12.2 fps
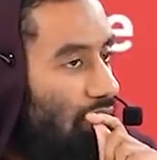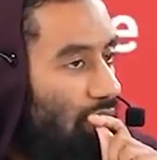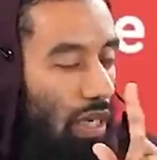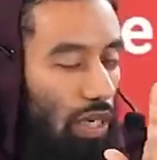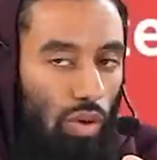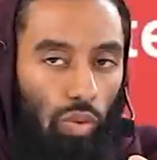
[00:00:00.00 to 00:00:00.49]

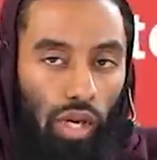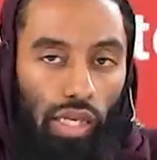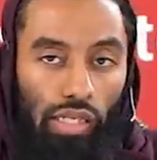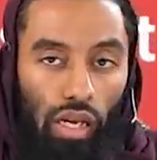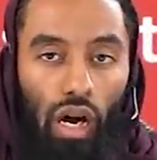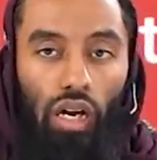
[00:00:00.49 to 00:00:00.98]
By the way, wali is
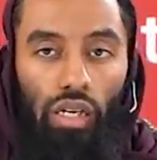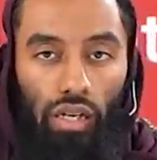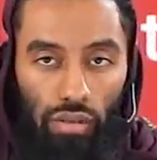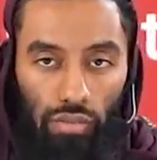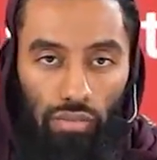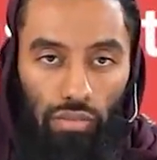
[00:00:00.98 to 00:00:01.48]
the guardian.
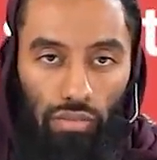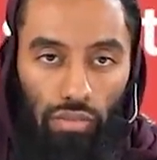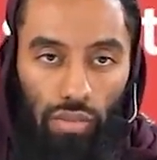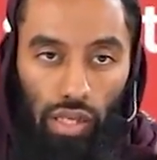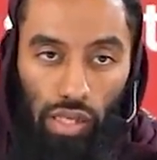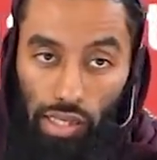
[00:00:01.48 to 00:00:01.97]

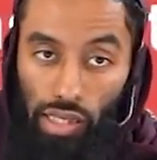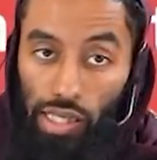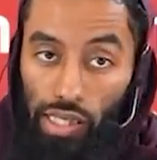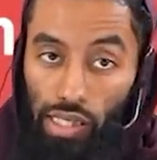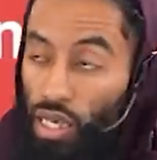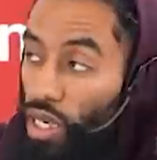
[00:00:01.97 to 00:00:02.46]
Because the
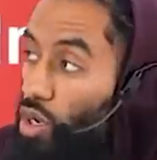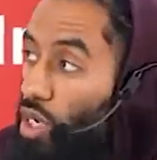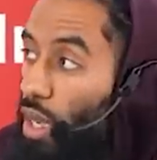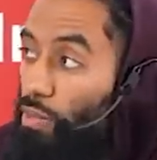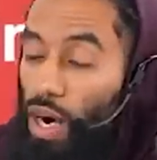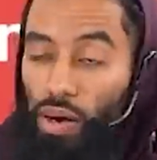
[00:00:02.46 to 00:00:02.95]
sister cannot
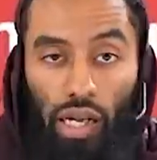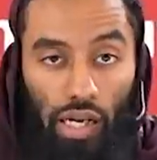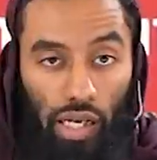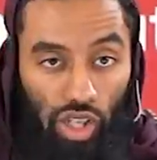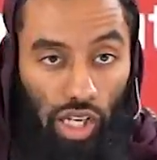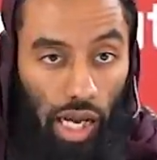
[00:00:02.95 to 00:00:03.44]
get married
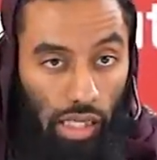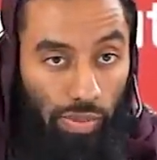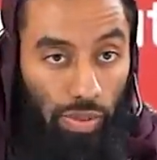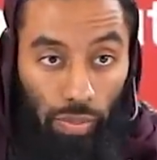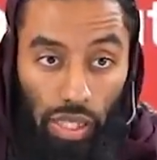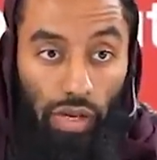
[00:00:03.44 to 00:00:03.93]
unless she has
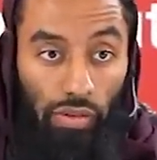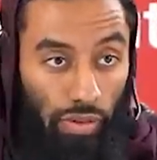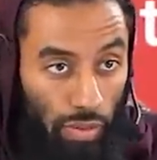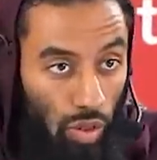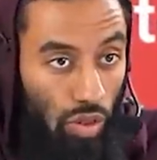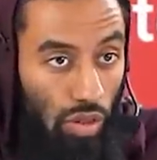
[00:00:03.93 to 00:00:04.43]
permission from
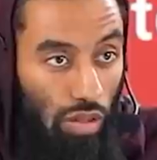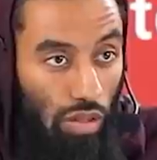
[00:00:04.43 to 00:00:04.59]
who?